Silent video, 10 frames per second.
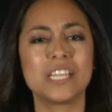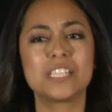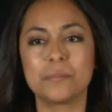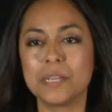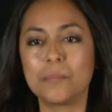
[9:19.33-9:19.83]

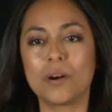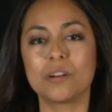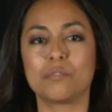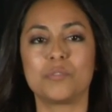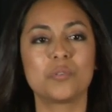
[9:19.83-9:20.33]
and to be a
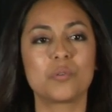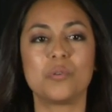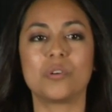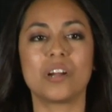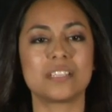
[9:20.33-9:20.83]
part of Food
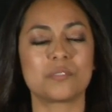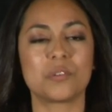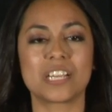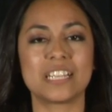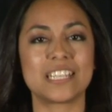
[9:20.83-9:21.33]
Corps as an
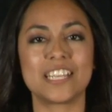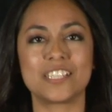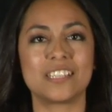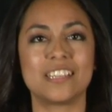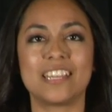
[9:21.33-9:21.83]

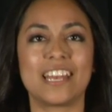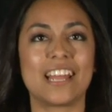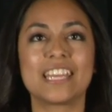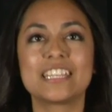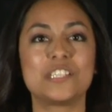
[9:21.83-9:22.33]
organization that
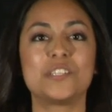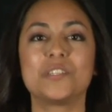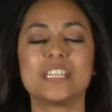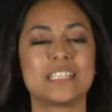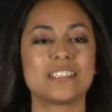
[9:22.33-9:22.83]
I get to
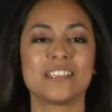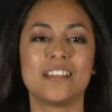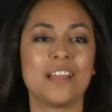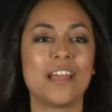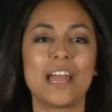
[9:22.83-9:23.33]
do this
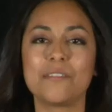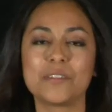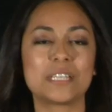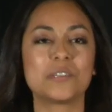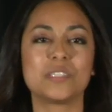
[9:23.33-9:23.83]

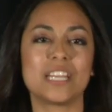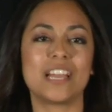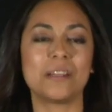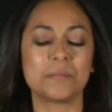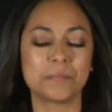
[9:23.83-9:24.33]
every single
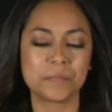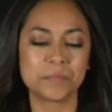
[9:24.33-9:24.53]
day